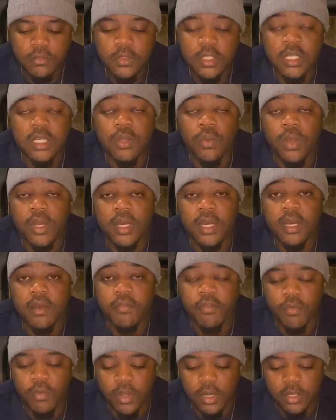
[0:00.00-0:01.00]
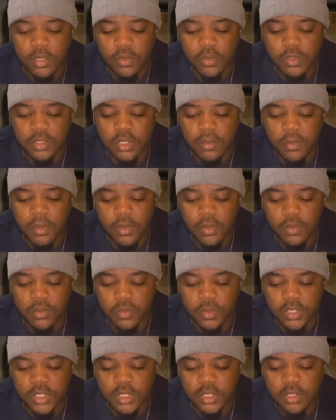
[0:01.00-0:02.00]
the one that everyone knows about,
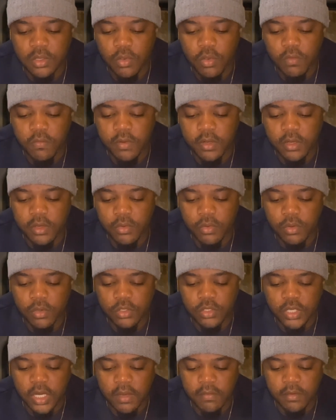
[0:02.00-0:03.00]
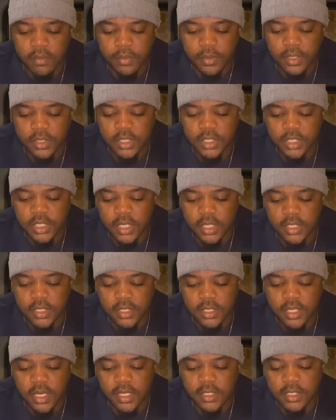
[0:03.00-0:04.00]
which is the over-the-road driving position. It
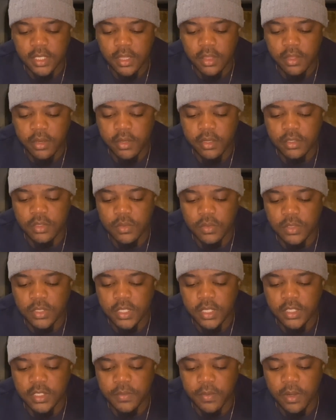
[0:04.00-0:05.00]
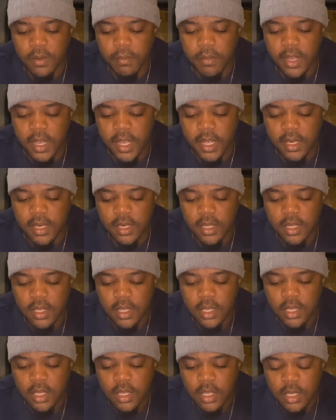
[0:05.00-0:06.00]
starts at 32 cents per mile,
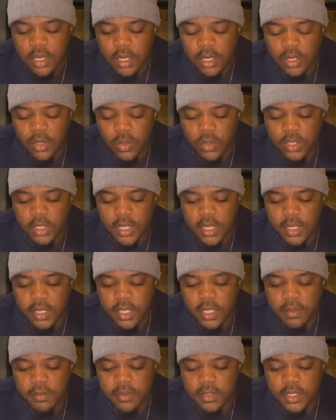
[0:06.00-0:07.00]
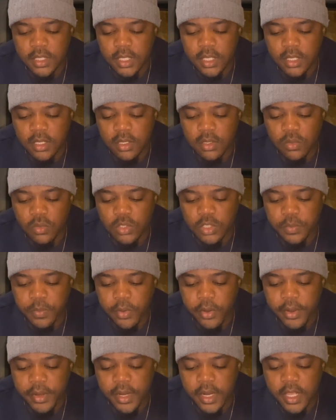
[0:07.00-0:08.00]
loaded and empty, includes
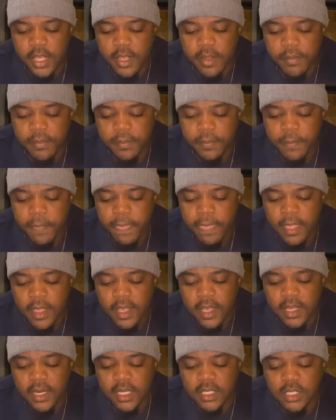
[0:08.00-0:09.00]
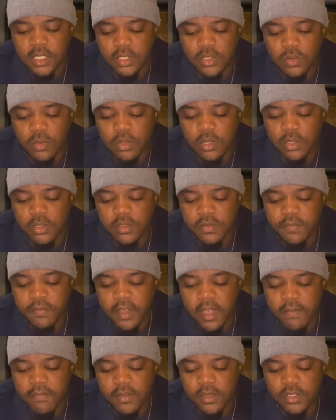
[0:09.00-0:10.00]
per diem. It has a
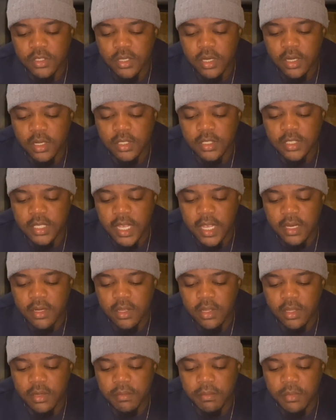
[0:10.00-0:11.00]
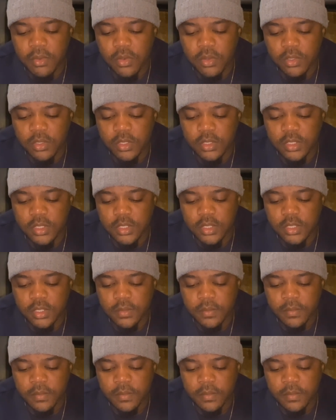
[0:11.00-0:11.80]
$2,500 sign-on bonus,